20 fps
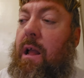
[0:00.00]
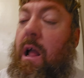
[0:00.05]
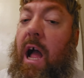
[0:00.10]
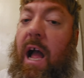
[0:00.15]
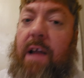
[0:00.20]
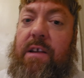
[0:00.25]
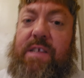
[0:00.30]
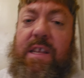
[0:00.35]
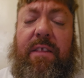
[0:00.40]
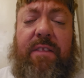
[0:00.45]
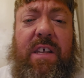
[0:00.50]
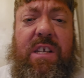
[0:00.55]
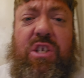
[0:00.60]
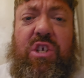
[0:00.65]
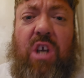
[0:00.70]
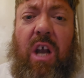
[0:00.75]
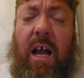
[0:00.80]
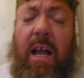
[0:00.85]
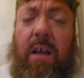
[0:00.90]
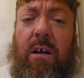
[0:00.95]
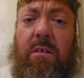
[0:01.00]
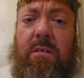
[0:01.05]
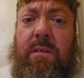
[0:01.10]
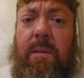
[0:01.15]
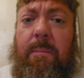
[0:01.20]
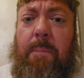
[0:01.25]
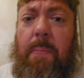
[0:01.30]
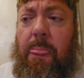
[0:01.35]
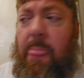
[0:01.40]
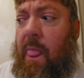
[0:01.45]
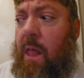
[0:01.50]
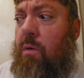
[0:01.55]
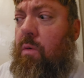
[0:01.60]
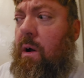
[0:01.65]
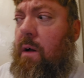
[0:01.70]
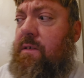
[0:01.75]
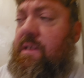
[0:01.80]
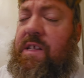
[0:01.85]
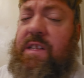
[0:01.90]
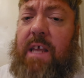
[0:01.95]
it's like, I said, this child,
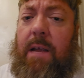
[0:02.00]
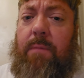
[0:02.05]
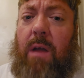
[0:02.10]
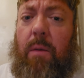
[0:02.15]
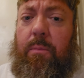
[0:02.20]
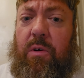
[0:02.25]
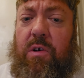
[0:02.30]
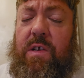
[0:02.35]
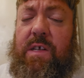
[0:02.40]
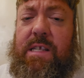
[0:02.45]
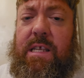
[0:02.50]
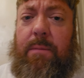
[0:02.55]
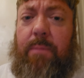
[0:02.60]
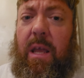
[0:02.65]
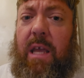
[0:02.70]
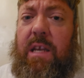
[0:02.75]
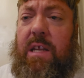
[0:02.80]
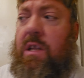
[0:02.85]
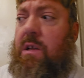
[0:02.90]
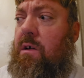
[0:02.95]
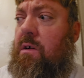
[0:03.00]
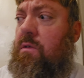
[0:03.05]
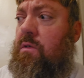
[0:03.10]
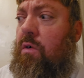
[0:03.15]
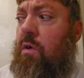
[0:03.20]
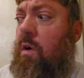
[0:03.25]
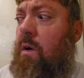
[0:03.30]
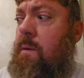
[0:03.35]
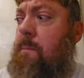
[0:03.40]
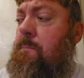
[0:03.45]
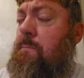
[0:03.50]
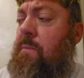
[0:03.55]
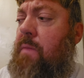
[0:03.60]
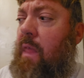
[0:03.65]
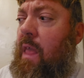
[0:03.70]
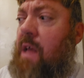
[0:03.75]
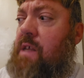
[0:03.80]
well, since I'm not participating, Lord,